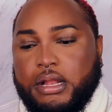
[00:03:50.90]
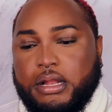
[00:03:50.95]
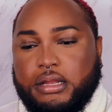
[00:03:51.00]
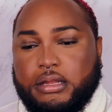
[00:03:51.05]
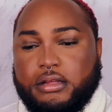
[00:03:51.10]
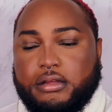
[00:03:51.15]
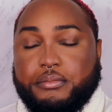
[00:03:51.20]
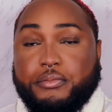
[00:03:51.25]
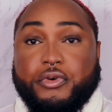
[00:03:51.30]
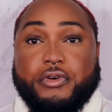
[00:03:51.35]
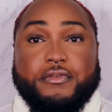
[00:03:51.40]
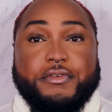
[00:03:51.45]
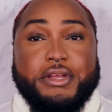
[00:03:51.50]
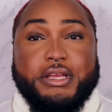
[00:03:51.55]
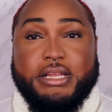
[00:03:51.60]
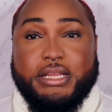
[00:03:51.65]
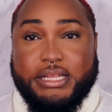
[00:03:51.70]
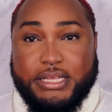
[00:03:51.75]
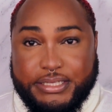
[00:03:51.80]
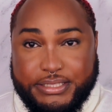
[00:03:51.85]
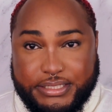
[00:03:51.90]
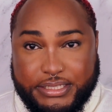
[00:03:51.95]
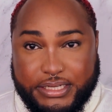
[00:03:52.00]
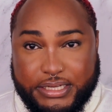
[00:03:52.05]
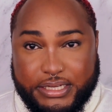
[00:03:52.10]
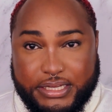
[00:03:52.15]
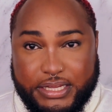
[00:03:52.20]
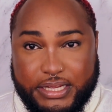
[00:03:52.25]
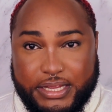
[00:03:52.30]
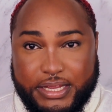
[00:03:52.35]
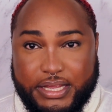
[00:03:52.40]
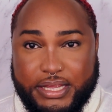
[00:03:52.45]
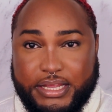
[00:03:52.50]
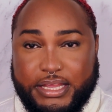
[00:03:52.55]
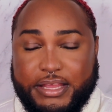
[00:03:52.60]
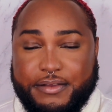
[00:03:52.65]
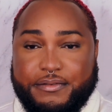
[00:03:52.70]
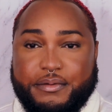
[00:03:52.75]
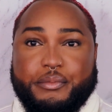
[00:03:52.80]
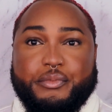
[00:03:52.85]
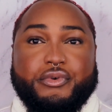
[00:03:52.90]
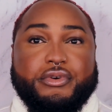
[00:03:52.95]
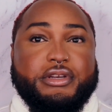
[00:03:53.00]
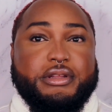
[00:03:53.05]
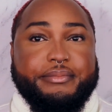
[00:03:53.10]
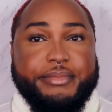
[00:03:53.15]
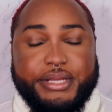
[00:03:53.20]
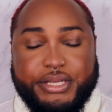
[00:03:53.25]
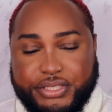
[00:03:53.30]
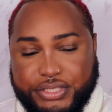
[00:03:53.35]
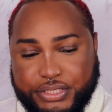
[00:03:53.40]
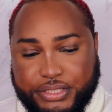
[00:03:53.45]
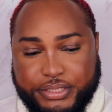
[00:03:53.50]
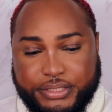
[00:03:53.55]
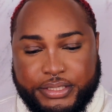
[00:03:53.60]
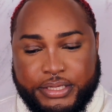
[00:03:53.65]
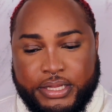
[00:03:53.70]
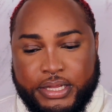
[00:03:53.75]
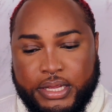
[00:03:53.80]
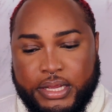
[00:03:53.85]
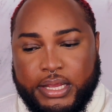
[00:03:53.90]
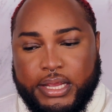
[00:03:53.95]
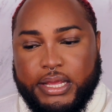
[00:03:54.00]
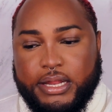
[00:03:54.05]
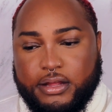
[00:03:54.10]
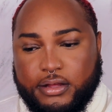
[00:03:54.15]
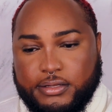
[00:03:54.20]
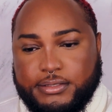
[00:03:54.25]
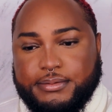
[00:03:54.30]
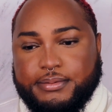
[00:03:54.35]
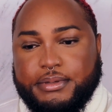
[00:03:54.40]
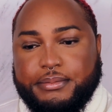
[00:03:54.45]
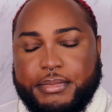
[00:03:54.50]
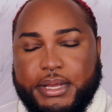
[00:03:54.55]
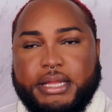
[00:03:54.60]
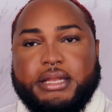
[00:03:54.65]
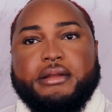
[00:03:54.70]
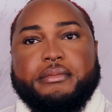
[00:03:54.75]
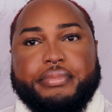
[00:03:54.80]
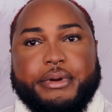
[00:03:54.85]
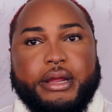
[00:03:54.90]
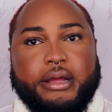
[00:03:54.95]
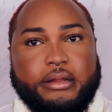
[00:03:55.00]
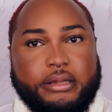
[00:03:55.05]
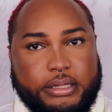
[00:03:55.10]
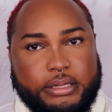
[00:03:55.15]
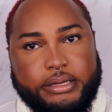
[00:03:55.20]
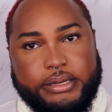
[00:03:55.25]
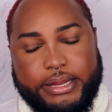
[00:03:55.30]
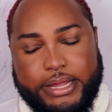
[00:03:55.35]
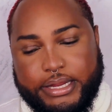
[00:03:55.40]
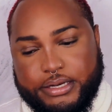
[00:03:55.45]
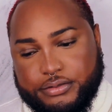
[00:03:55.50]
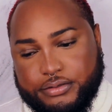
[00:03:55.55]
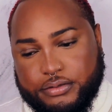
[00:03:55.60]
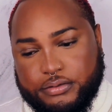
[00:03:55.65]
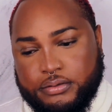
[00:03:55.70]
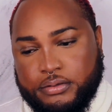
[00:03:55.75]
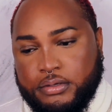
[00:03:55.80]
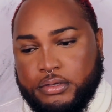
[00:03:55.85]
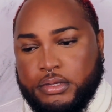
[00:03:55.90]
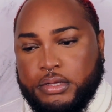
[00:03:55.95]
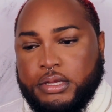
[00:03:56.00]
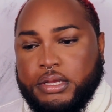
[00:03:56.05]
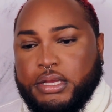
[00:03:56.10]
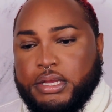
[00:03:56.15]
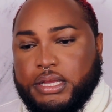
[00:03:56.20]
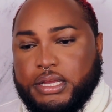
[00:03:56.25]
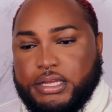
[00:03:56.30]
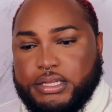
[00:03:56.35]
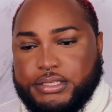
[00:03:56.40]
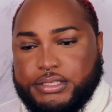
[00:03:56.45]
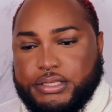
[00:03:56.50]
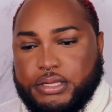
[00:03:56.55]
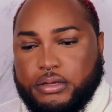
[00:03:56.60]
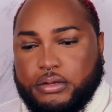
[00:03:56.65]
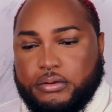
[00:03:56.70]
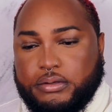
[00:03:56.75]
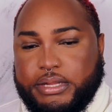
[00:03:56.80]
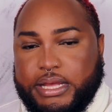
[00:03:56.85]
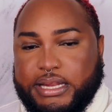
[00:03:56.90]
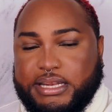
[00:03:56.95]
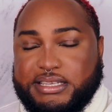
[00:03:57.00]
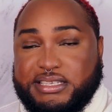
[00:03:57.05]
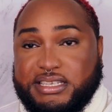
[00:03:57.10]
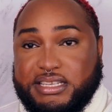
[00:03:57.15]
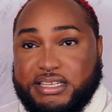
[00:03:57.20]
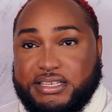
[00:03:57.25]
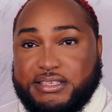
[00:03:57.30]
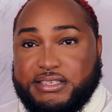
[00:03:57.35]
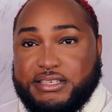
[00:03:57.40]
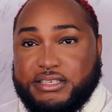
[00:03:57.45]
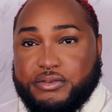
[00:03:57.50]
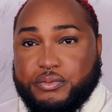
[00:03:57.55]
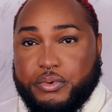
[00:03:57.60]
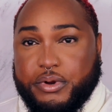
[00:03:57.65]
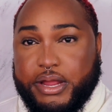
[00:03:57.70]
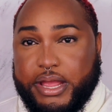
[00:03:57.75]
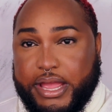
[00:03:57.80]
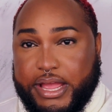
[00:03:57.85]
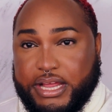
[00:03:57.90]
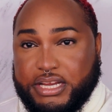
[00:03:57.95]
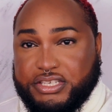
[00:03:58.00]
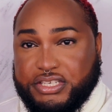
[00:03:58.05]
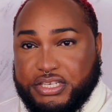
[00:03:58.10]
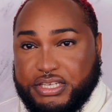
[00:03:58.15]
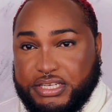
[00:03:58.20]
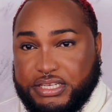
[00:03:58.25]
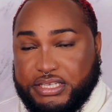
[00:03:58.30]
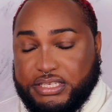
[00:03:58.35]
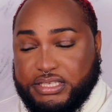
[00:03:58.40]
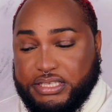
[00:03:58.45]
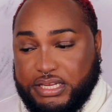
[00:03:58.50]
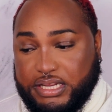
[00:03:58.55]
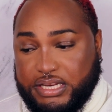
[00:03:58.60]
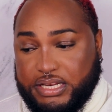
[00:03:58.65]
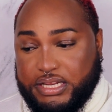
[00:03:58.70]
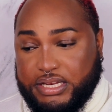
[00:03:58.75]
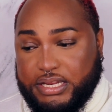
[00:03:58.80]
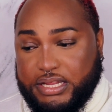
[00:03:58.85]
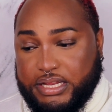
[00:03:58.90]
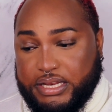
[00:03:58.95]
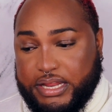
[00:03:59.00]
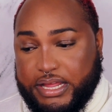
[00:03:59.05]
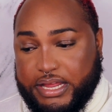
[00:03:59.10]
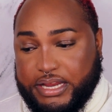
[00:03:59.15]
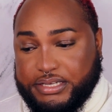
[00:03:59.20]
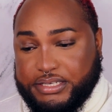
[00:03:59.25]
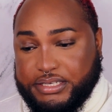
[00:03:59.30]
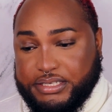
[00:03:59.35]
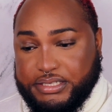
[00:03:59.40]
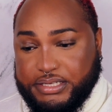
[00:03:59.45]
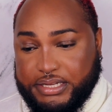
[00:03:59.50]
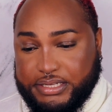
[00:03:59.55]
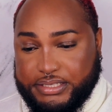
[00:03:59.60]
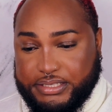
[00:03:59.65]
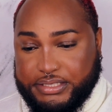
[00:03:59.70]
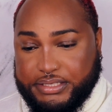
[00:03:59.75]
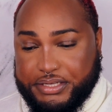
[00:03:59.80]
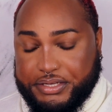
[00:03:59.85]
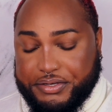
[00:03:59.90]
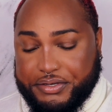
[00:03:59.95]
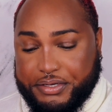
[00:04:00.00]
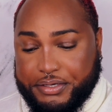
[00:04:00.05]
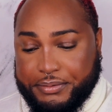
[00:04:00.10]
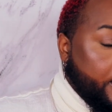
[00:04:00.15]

look more realistic, give it more dimension, and ultimately make the brow look natural. And so that is an instance where ash is needed and ash is necessary.